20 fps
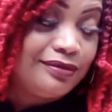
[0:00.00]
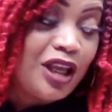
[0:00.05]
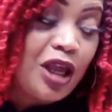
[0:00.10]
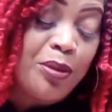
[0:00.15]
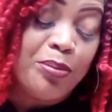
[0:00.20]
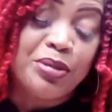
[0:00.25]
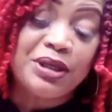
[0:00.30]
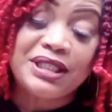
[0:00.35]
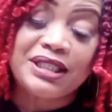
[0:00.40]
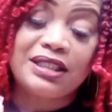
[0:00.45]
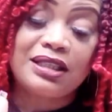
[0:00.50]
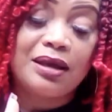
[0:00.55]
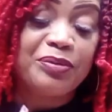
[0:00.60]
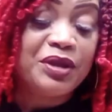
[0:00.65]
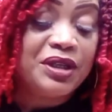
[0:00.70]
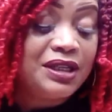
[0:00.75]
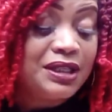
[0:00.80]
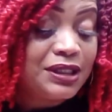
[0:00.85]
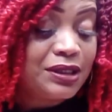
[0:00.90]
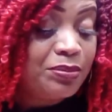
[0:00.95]
But
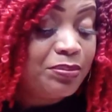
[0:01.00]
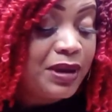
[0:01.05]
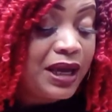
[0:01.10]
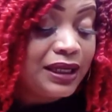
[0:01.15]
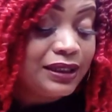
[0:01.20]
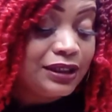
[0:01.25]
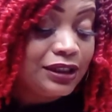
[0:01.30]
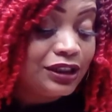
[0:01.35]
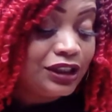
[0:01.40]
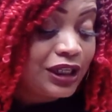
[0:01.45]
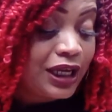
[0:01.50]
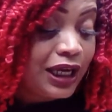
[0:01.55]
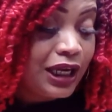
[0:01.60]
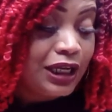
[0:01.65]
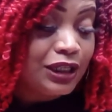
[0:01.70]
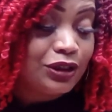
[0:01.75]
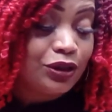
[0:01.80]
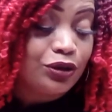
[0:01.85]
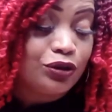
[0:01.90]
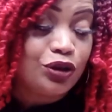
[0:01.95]
something is about to
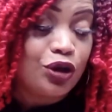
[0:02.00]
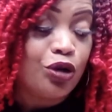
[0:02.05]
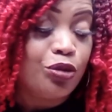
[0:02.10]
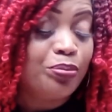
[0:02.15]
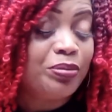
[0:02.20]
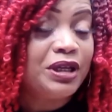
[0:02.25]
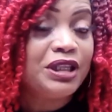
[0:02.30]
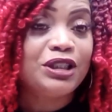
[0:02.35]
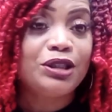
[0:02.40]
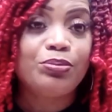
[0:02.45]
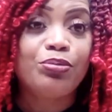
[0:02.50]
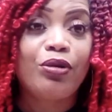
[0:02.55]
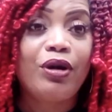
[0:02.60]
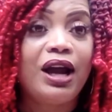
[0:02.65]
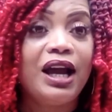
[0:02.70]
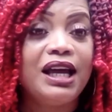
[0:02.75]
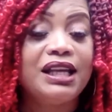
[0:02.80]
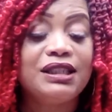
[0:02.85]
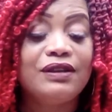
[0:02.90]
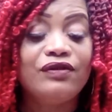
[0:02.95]
change, so don't be
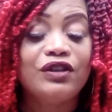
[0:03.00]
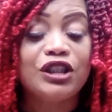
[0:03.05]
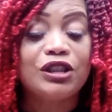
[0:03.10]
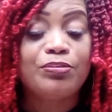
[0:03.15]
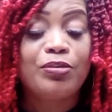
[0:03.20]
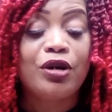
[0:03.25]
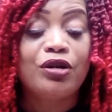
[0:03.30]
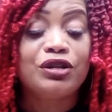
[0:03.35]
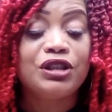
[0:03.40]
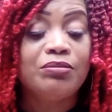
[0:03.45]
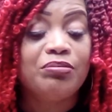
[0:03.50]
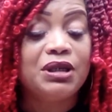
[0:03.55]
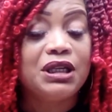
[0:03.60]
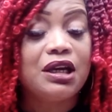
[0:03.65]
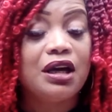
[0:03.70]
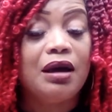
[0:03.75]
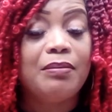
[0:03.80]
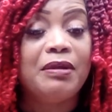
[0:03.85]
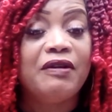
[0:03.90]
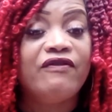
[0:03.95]
surprised if this person
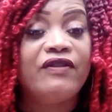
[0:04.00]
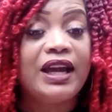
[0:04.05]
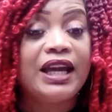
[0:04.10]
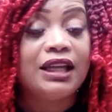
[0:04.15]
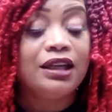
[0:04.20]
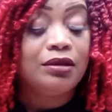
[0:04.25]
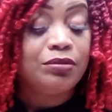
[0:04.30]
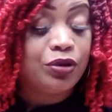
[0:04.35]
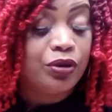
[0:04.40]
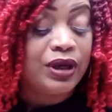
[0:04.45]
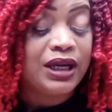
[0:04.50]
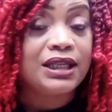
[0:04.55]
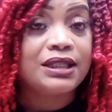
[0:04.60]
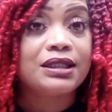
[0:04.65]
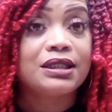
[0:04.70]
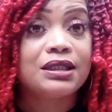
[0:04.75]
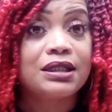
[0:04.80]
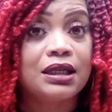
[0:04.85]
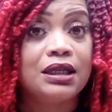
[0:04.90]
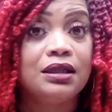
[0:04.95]
become available and
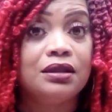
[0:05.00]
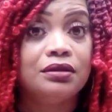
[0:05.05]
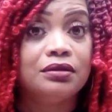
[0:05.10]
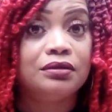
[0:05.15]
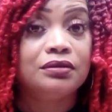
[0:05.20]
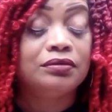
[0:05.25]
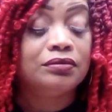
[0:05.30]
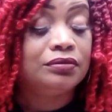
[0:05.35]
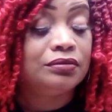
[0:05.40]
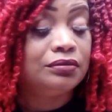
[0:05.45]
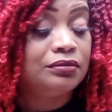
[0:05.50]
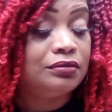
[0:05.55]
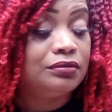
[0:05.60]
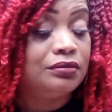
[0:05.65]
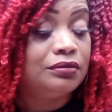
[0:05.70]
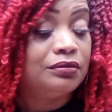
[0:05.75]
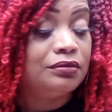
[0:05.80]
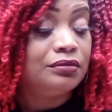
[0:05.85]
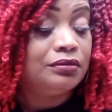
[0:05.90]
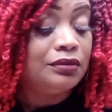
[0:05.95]
single.
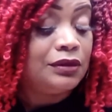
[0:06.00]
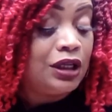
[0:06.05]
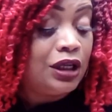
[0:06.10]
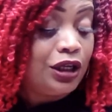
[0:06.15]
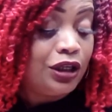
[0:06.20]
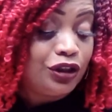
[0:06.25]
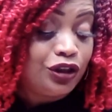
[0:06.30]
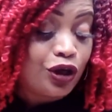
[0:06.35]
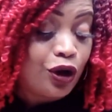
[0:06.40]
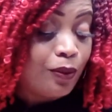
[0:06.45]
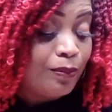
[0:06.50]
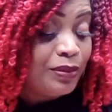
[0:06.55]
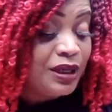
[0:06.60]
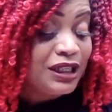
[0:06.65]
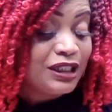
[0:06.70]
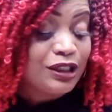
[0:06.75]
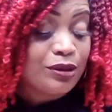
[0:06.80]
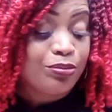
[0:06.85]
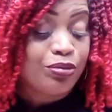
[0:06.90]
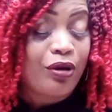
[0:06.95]
Don't be
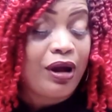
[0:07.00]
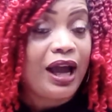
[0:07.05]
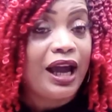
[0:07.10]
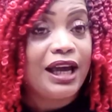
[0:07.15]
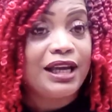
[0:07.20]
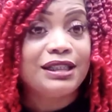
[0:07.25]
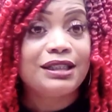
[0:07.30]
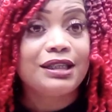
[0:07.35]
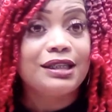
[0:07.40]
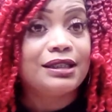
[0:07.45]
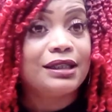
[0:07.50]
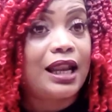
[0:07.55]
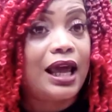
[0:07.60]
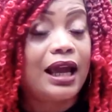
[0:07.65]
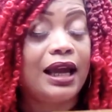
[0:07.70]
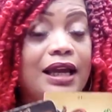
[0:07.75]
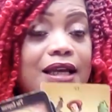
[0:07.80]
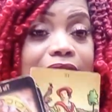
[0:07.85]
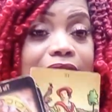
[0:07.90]
surprised, because like I